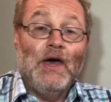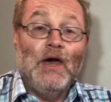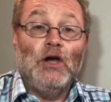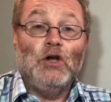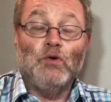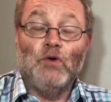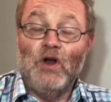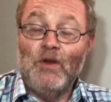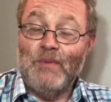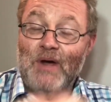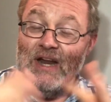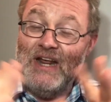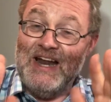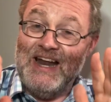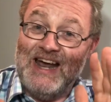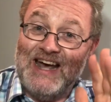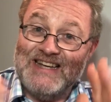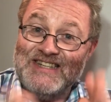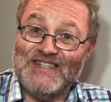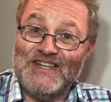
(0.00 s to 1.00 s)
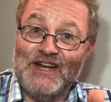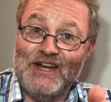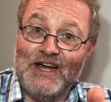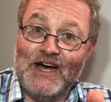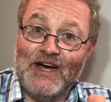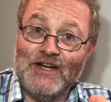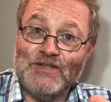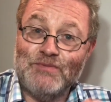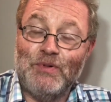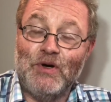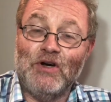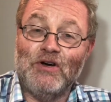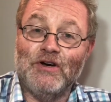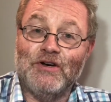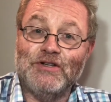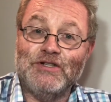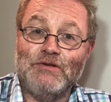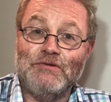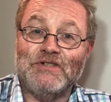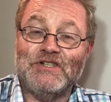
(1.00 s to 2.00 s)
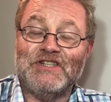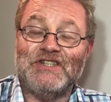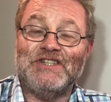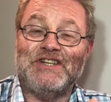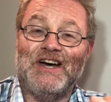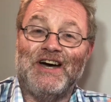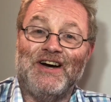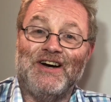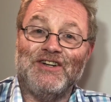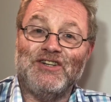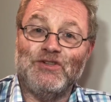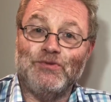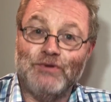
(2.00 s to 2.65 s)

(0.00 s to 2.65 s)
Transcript: You don't want them any less than that because you start